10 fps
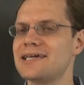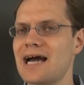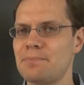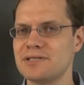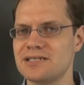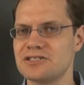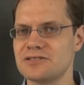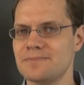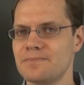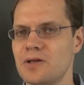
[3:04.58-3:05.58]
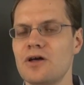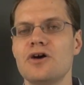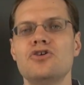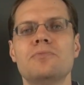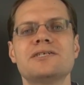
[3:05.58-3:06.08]
decomposition,
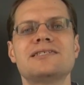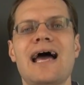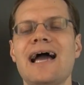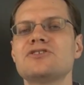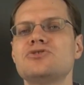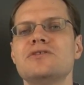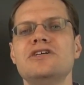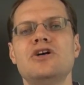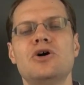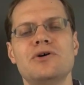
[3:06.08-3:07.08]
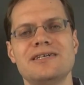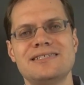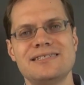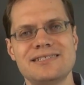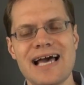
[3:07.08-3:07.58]
you must actually know
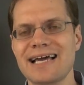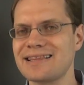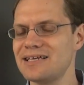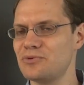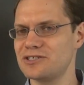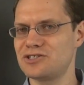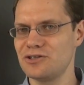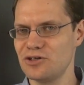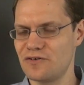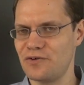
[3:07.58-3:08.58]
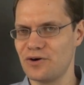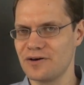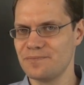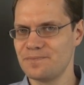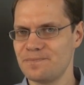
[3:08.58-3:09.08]
exactly what to look for.
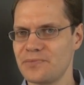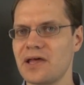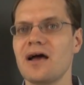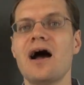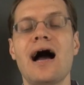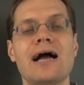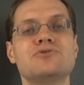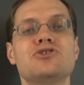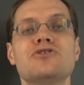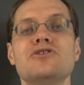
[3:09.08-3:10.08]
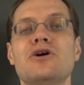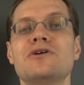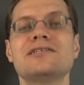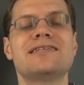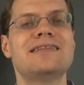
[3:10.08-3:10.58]
I'm sure you
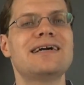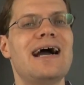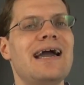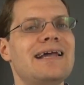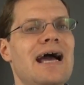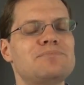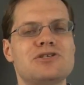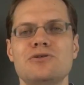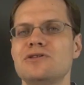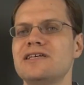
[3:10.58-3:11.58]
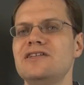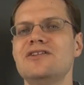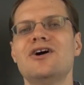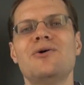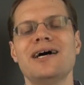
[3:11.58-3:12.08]
noticed that the guy had absolutely
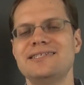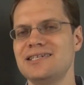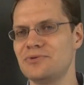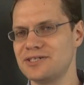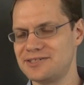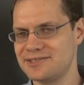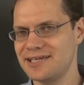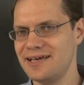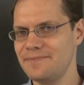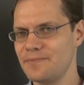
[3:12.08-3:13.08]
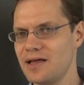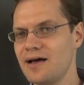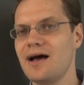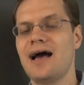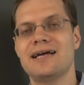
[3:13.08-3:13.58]
no idea what to say
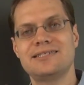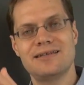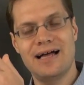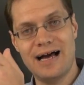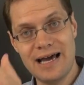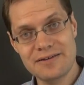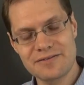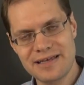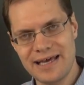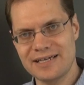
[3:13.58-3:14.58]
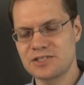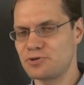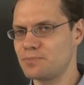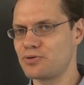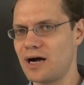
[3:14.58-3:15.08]
until either the
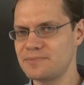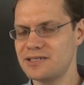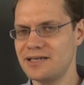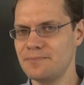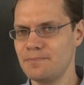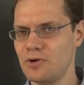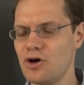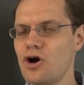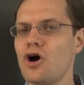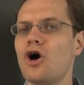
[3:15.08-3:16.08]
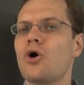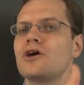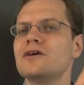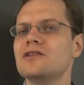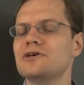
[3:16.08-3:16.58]
expert prompted him or
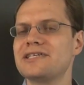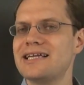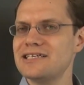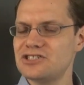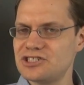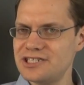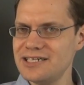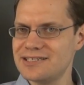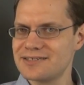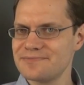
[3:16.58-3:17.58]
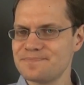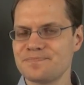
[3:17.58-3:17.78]
he looked at his sheet.